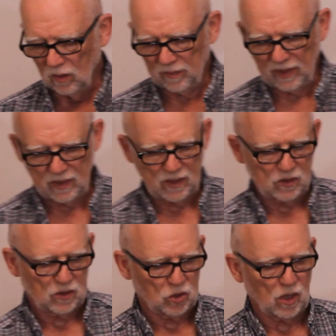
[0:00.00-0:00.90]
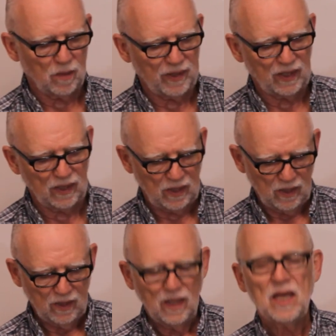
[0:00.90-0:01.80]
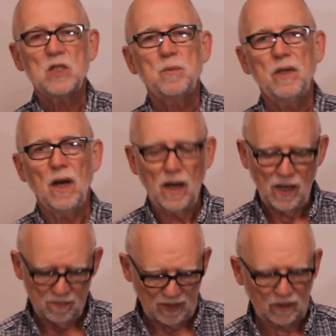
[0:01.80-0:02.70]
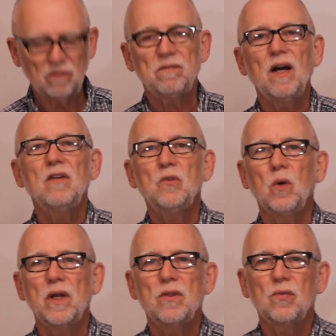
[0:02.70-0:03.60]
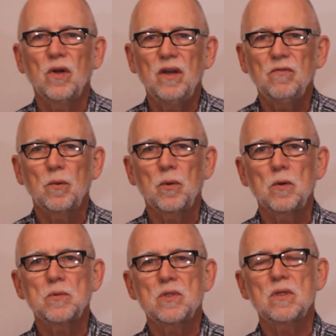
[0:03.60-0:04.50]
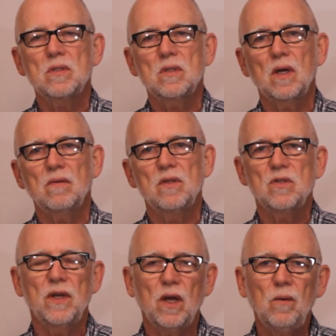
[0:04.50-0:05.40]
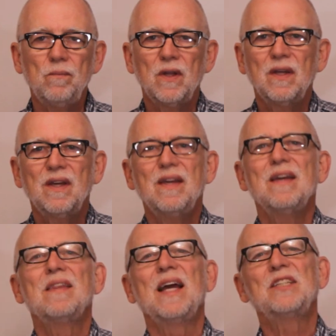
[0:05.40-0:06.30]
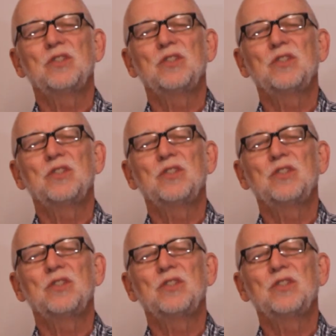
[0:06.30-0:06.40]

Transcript: me this charming SPI Model 523 for purposes of this video. Thanks,